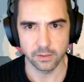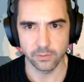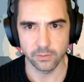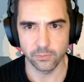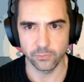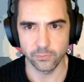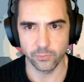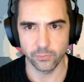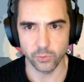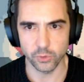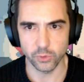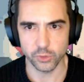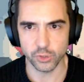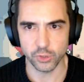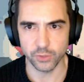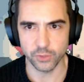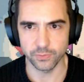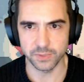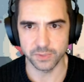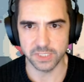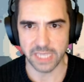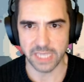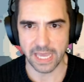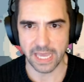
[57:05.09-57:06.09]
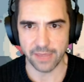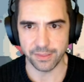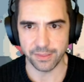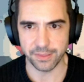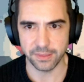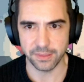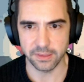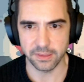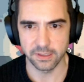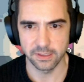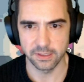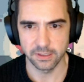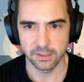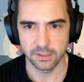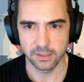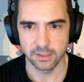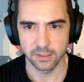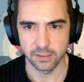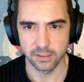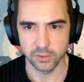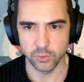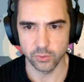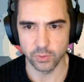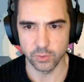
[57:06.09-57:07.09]
Verge of death.
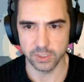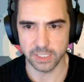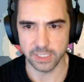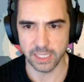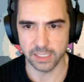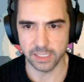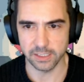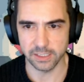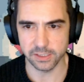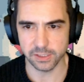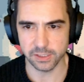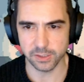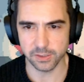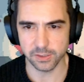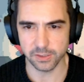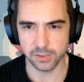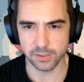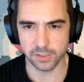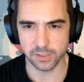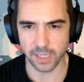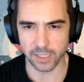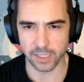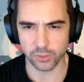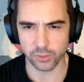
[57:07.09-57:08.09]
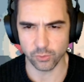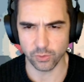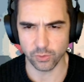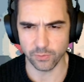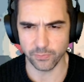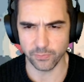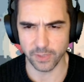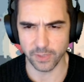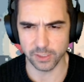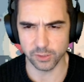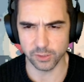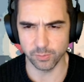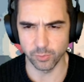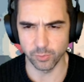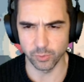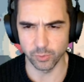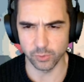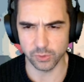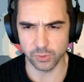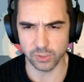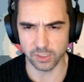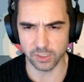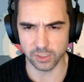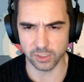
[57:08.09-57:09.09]
Unit gains extra defense
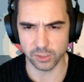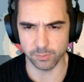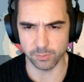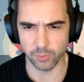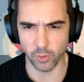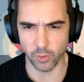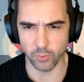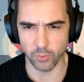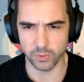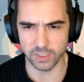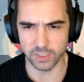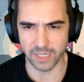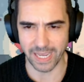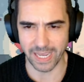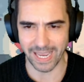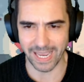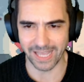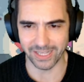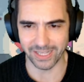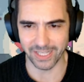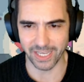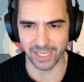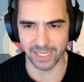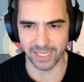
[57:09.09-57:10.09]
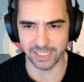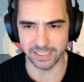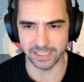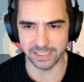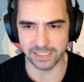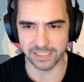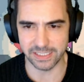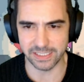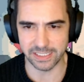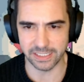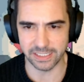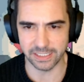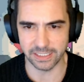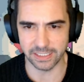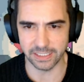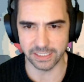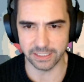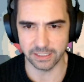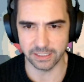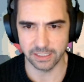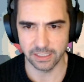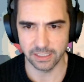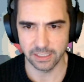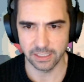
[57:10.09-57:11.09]
boost. Explode an ally,
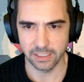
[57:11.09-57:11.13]
dealing...